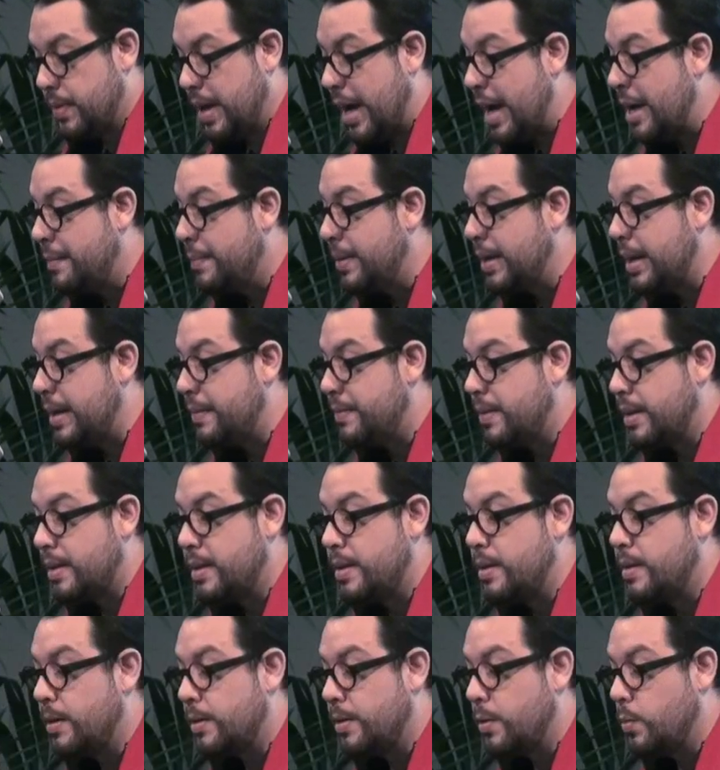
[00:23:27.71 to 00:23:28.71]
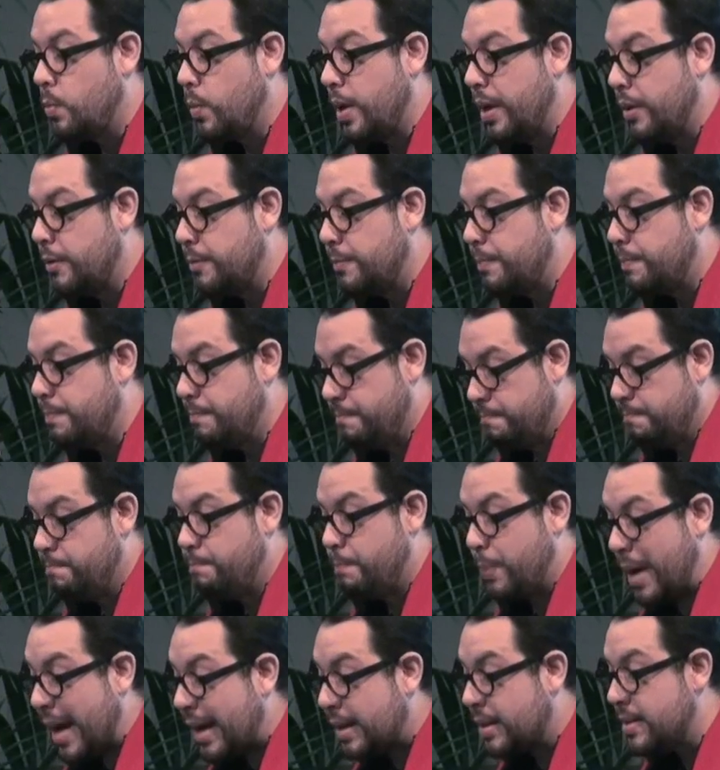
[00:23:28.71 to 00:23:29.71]
I believe that another way of
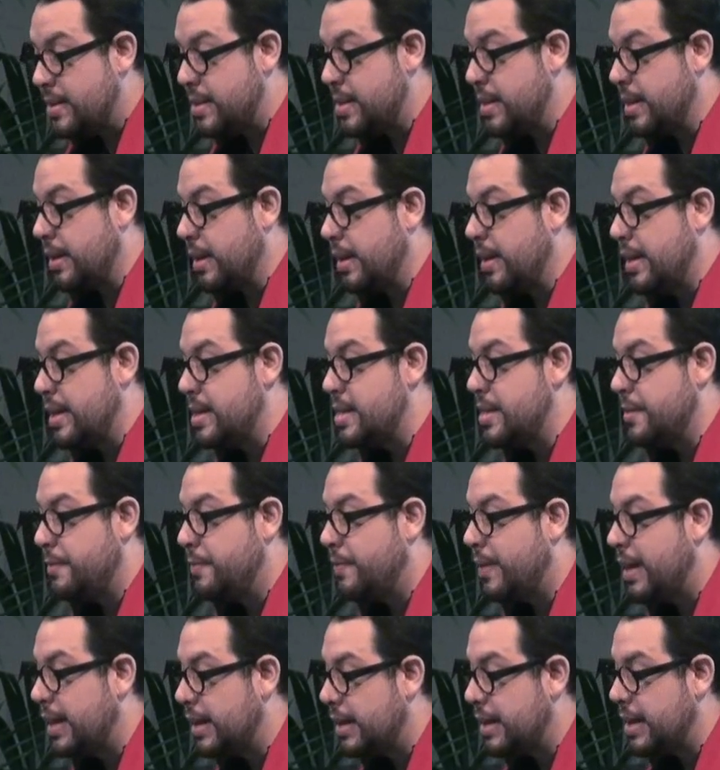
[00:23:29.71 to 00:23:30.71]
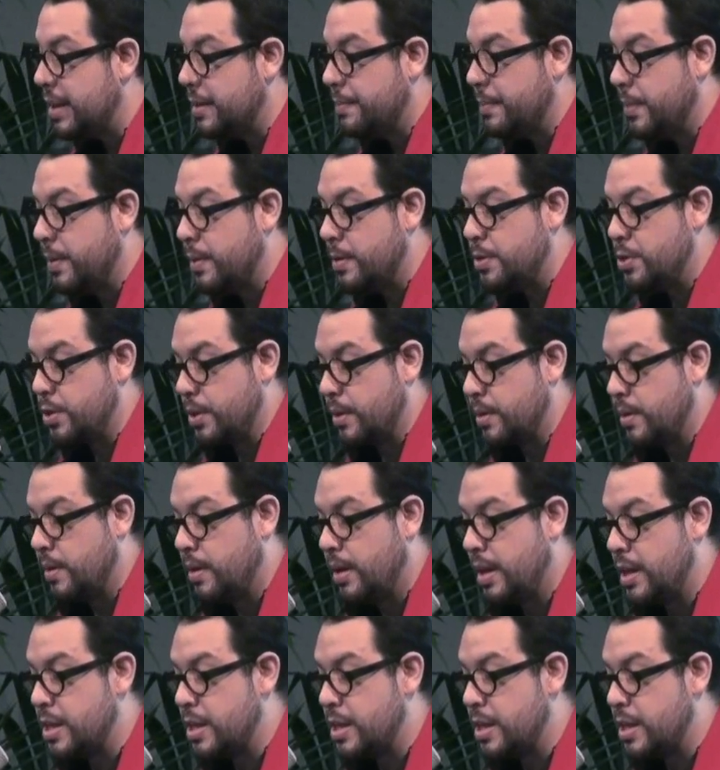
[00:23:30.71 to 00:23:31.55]
practicing is finally emerging